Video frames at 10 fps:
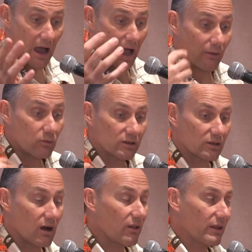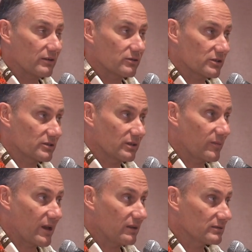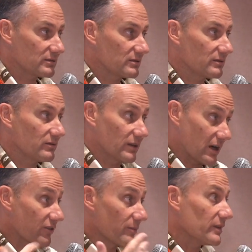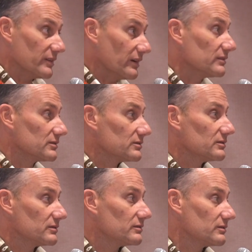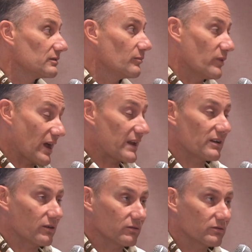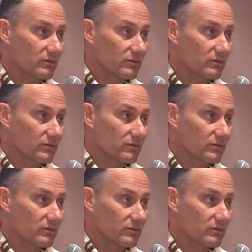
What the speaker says: I wouldn't call that nutritionally balanced. The government does, but I don't.